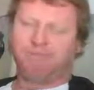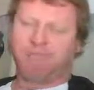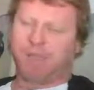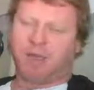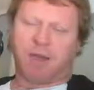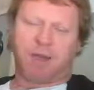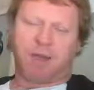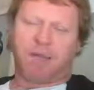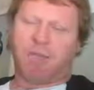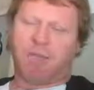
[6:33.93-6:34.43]

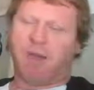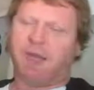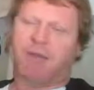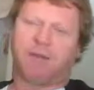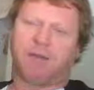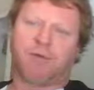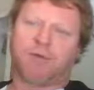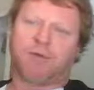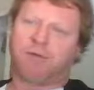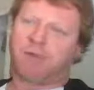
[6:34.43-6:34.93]

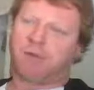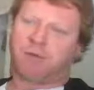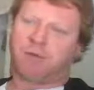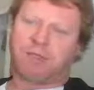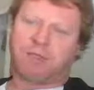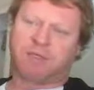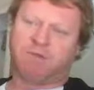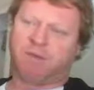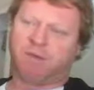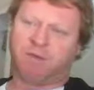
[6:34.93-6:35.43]
making the wrong
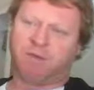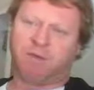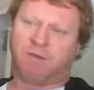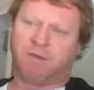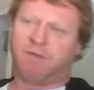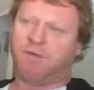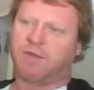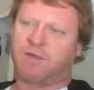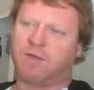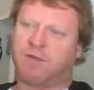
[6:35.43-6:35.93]
choice for the
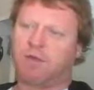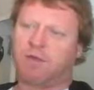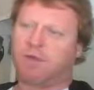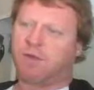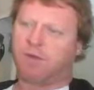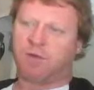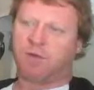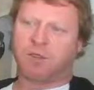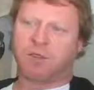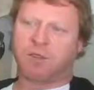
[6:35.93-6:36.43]
university
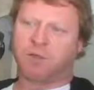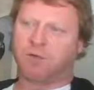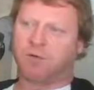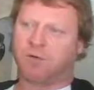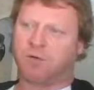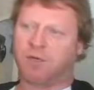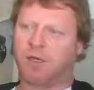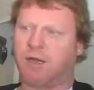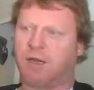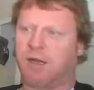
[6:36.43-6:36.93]
course,
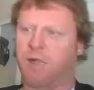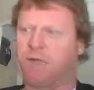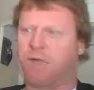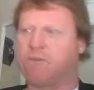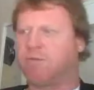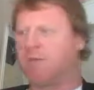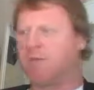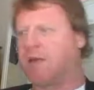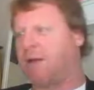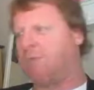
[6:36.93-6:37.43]
or,
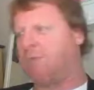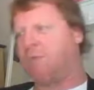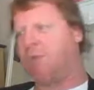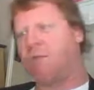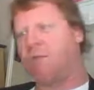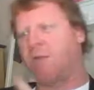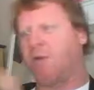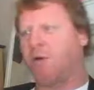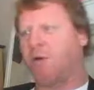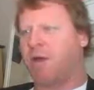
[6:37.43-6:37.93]

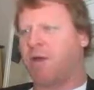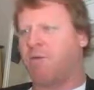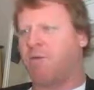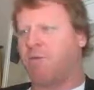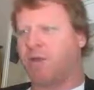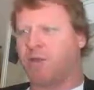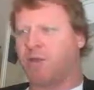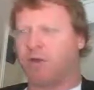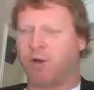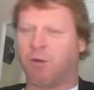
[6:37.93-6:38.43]
not applying for
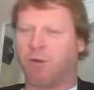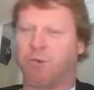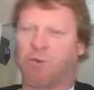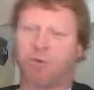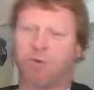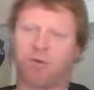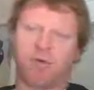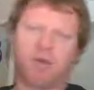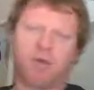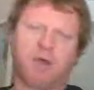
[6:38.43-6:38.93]
the job,
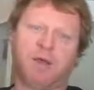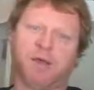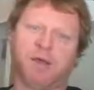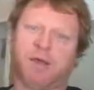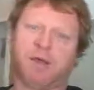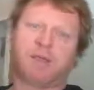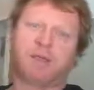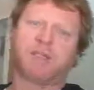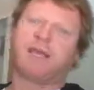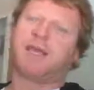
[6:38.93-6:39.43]
or
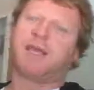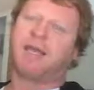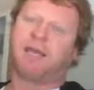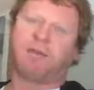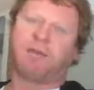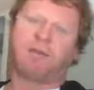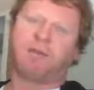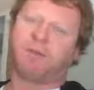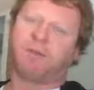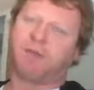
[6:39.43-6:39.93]
not taking
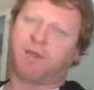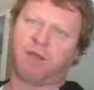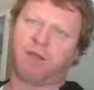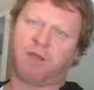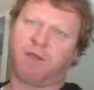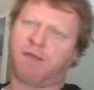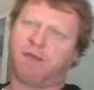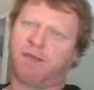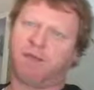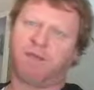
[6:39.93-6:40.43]
a job that
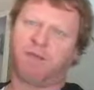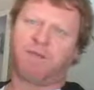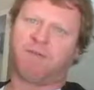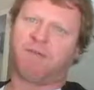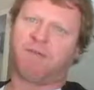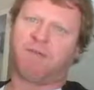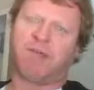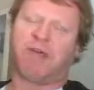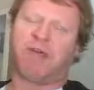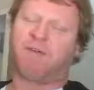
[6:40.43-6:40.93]
you're offered even
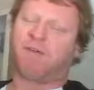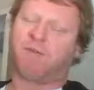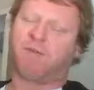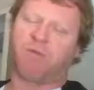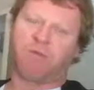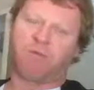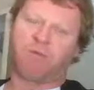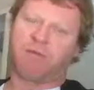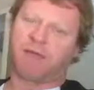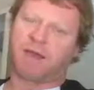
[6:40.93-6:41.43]
though you have to
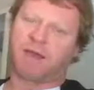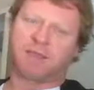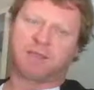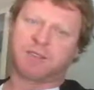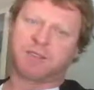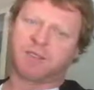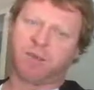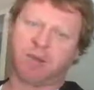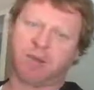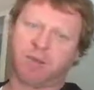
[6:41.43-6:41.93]
move
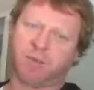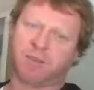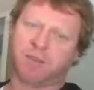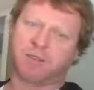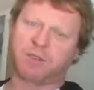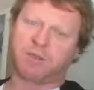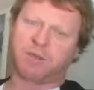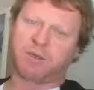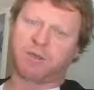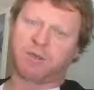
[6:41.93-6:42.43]
thousands of
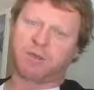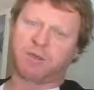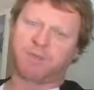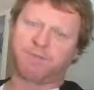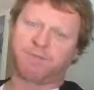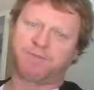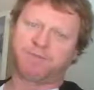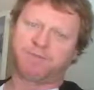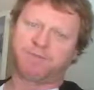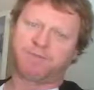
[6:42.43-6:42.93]
kilometres to do
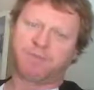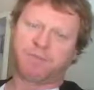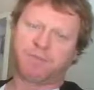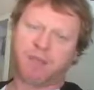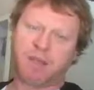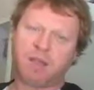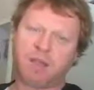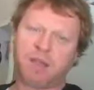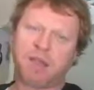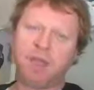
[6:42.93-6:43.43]

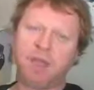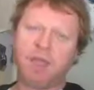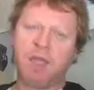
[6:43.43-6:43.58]
it.